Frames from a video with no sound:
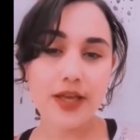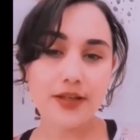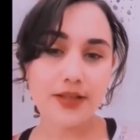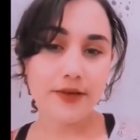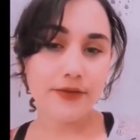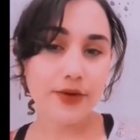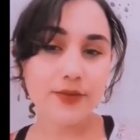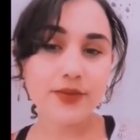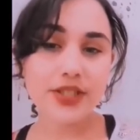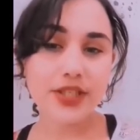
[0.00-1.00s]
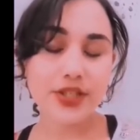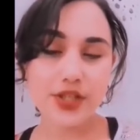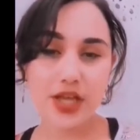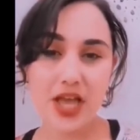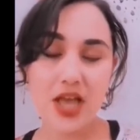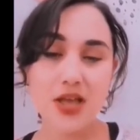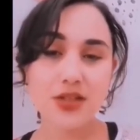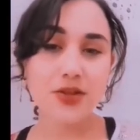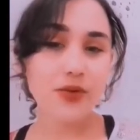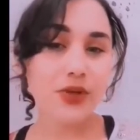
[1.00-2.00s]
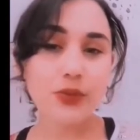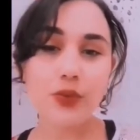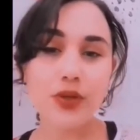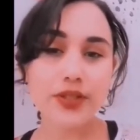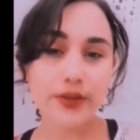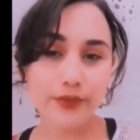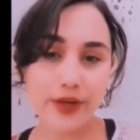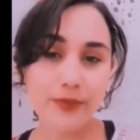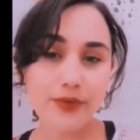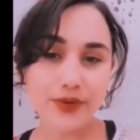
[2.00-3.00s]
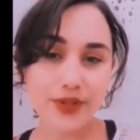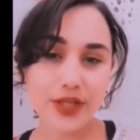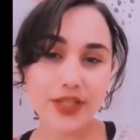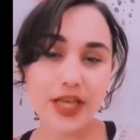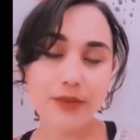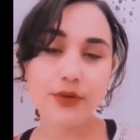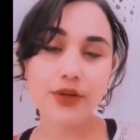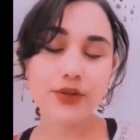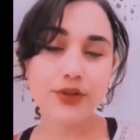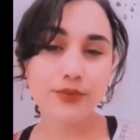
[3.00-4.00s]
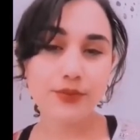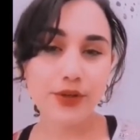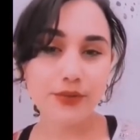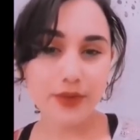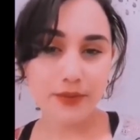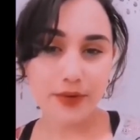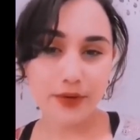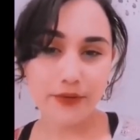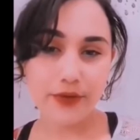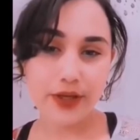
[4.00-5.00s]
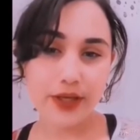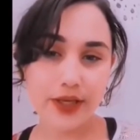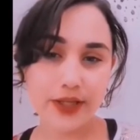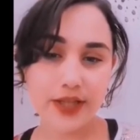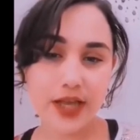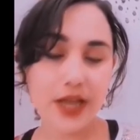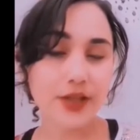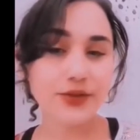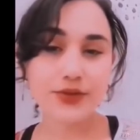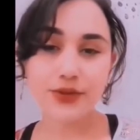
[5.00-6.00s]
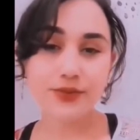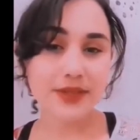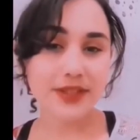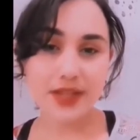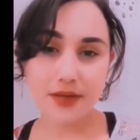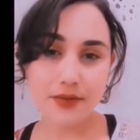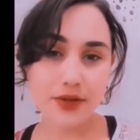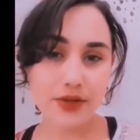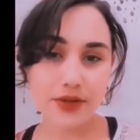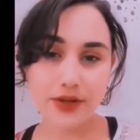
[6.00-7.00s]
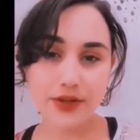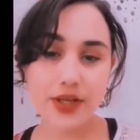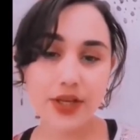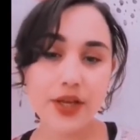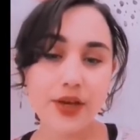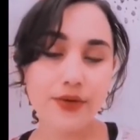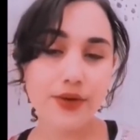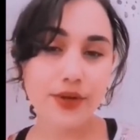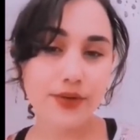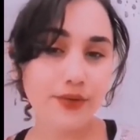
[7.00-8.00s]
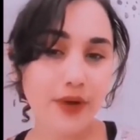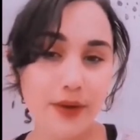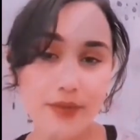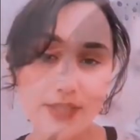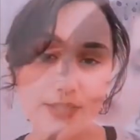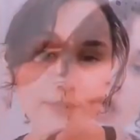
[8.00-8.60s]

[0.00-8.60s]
and I'm from Tunisia. So it was a great project. I'm lucky to be a member of it. I enjoyed my time a lot uh, throughout this